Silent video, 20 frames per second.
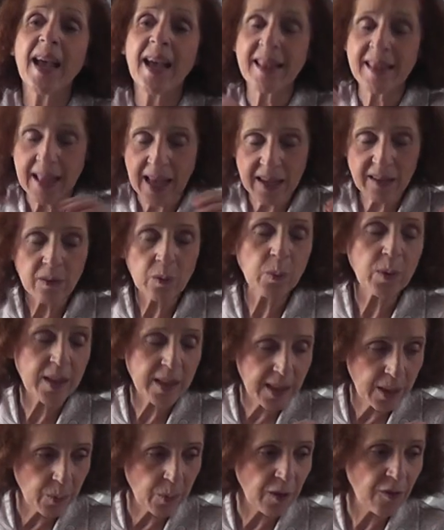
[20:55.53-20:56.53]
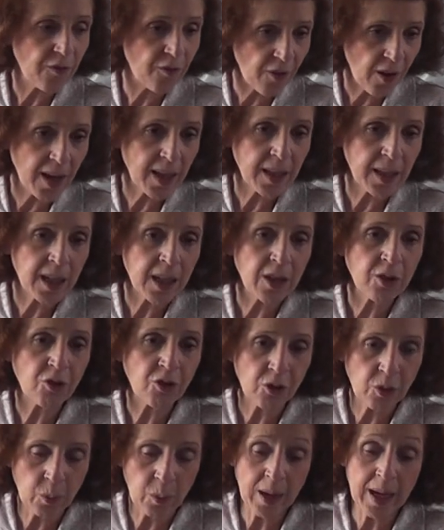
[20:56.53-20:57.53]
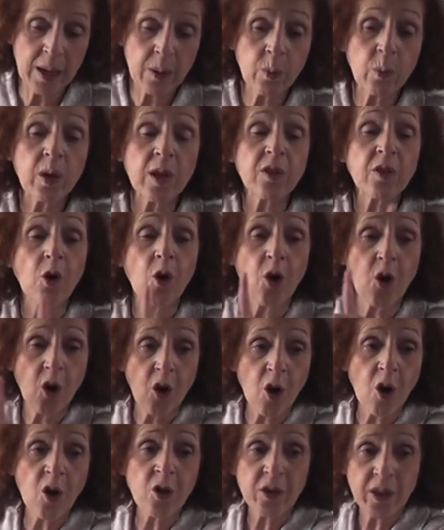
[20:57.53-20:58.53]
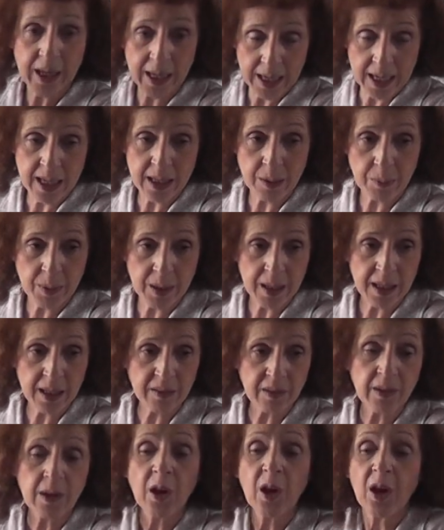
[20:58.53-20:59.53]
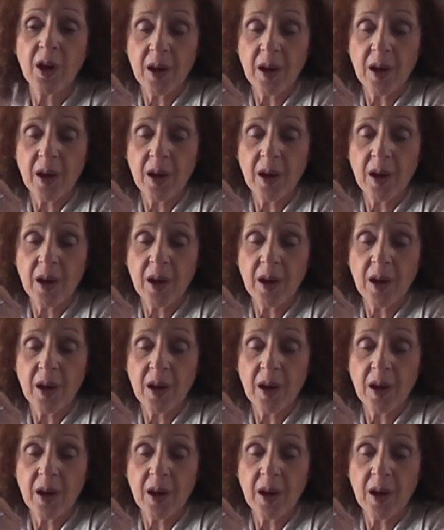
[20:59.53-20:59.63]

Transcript: and that's when he will finally do away with all the enemies